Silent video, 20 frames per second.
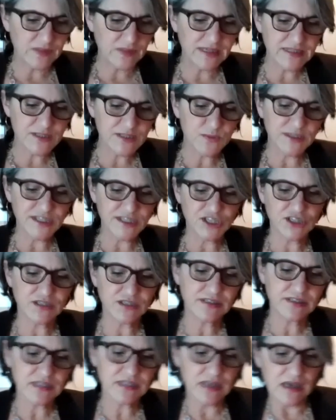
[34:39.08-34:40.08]
the next
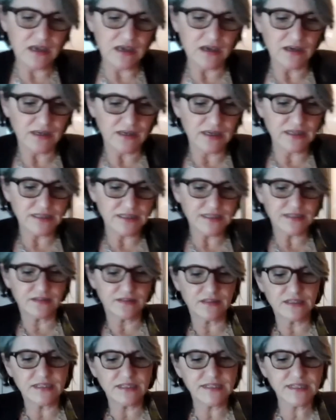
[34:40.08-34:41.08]
question uh, is
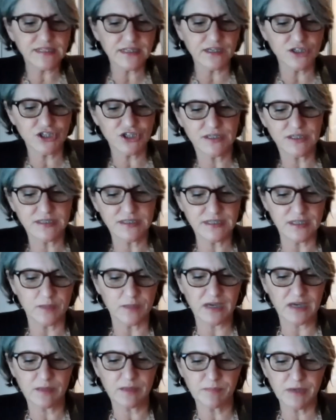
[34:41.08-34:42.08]
The discussions
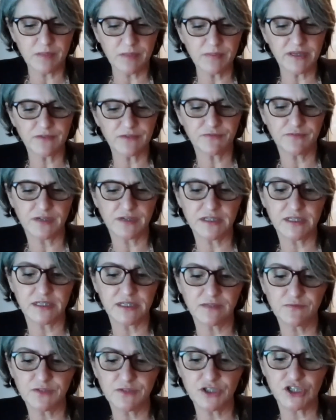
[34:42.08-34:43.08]
about public
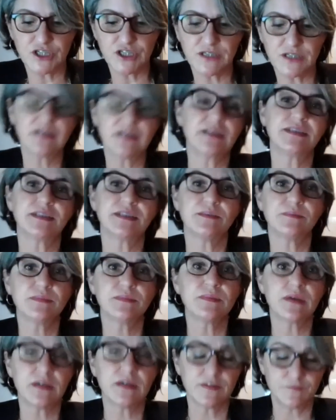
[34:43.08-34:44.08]
funding for
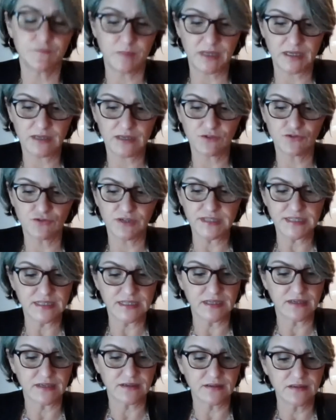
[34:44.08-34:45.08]
journalism have been
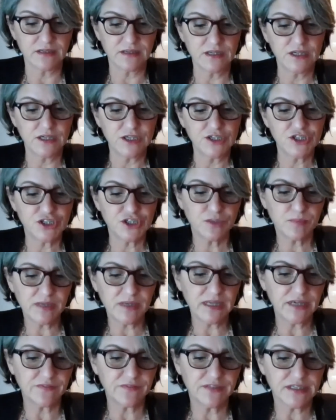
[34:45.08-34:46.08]
increasing. Do you
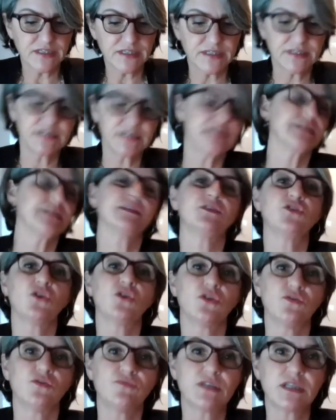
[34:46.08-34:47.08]
believe that it is a
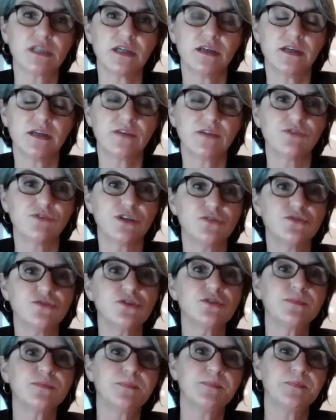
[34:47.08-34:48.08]
non returning
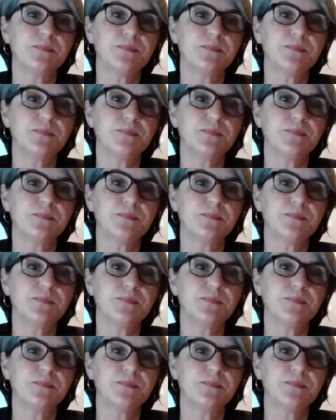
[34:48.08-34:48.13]
route?